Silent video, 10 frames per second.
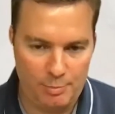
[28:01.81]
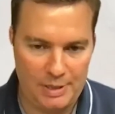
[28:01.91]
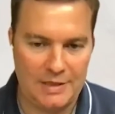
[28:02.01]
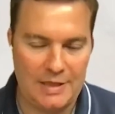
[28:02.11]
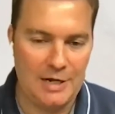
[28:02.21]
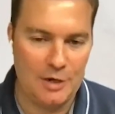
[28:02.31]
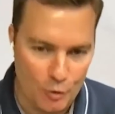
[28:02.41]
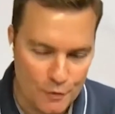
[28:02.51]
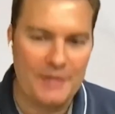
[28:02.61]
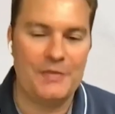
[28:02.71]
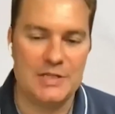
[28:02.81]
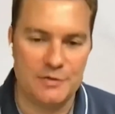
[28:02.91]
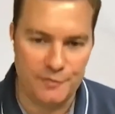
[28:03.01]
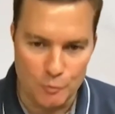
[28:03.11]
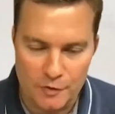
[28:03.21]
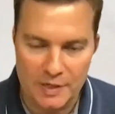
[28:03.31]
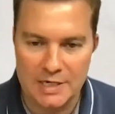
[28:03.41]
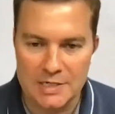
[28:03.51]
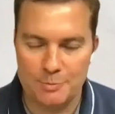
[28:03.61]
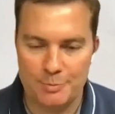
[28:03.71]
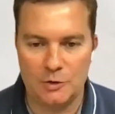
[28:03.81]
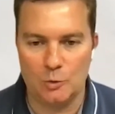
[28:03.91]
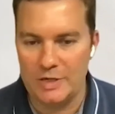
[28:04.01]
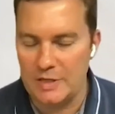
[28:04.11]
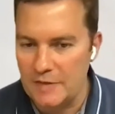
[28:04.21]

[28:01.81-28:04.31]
But they know that there's a few things about the way